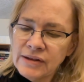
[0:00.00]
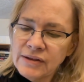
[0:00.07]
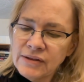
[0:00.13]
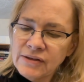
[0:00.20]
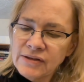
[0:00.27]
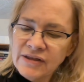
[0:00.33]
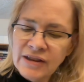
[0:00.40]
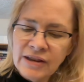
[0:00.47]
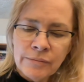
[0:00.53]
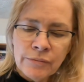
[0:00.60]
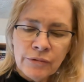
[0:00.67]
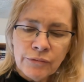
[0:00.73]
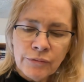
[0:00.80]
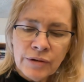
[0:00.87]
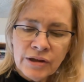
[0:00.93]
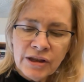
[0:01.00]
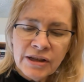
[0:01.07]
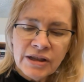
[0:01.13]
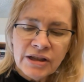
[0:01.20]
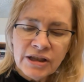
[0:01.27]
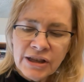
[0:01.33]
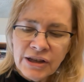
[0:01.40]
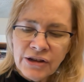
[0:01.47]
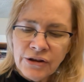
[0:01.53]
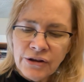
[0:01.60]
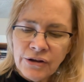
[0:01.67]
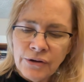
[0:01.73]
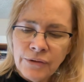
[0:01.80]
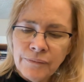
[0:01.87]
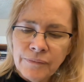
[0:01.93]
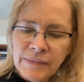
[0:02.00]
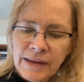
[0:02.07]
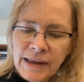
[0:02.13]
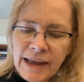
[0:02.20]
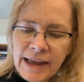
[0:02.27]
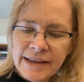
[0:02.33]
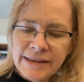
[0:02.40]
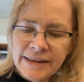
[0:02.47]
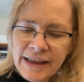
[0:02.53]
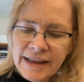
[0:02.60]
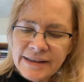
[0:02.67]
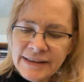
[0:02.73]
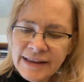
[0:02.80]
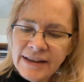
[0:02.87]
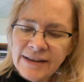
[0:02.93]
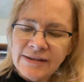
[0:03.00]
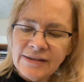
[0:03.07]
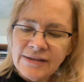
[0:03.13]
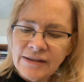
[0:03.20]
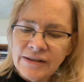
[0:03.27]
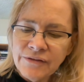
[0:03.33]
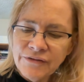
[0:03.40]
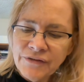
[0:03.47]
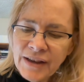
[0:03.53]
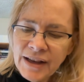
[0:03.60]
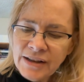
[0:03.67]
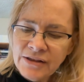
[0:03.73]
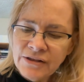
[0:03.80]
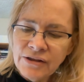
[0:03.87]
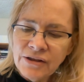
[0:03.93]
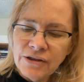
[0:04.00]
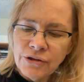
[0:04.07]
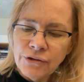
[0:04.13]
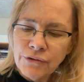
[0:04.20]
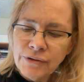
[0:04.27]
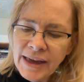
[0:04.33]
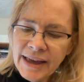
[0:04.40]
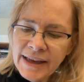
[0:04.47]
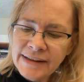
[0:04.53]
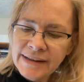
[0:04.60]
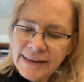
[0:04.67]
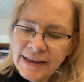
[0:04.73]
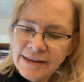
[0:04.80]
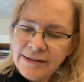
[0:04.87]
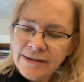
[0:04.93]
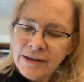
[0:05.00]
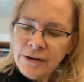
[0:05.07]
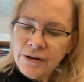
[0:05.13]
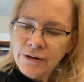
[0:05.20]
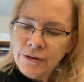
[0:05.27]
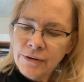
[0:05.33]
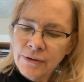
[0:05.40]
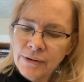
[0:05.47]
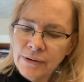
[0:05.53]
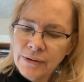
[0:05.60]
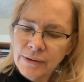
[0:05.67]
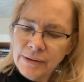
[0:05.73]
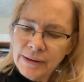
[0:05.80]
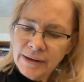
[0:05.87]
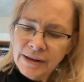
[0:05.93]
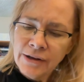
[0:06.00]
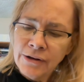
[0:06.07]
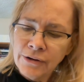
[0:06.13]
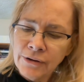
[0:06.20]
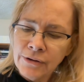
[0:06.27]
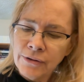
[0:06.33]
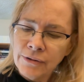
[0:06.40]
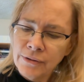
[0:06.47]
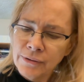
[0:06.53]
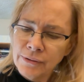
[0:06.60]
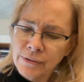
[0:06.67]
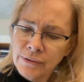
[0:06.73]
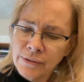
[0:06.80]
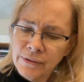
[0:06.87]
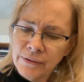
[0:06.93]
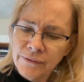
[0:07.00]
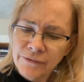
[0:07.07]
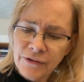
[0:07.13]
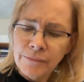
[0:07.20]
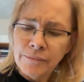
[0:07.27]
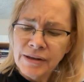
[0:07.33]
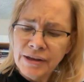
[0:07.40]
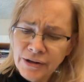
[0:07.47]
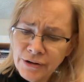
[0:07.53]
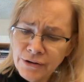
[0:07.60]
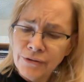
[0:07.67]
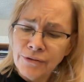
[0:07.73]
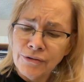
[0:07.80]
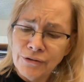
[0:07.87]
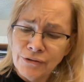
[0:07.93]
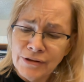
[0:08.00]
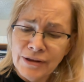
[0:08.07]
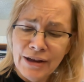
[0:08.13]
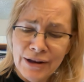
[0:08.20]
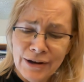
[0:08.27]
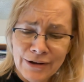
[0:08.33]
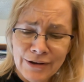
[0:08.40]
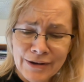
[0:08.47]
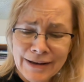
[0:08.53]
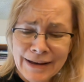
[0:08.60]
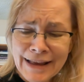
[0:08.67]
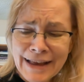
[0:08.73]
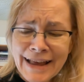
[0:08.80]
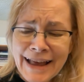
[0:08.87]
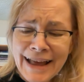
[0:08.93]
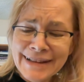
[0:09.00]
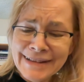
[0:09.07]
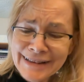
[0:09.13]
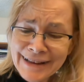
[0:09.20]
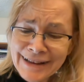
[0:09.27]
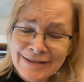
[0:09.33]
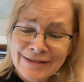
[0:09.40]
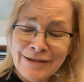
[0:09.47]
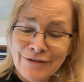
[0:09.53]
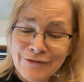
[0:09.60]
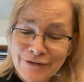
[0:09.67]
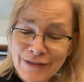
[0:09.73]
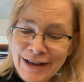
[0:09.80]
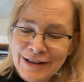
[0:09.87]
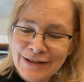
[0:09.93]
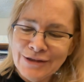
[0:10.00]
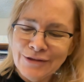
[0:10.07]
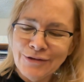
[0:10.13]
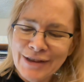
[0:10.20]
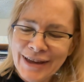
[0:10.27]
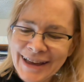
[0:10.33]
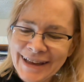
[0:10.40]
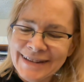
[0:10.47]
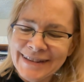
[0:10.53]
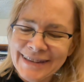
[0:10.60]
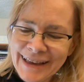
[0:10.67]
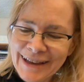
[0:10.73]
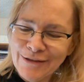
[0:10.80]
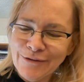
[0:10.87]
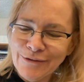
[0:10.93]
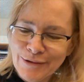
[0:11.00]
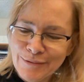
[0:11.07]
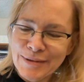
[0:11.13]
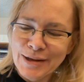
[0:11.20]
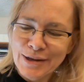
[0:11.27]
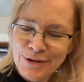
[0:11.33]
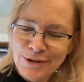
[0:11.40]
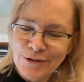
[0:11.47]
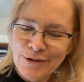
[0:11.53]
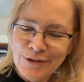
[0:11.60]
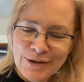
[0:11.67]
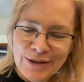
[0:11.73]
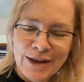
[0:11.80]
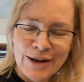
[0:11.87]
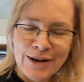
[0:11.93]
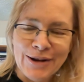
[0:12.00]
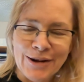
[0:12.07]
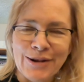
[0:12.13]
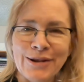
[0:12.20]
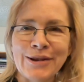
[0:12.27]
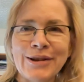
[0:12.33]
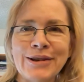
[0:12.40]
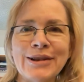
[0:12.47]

seem really clear, and that yes, in fact, you can get there, here, from here to there. And yes, in fact, you can get from here to there.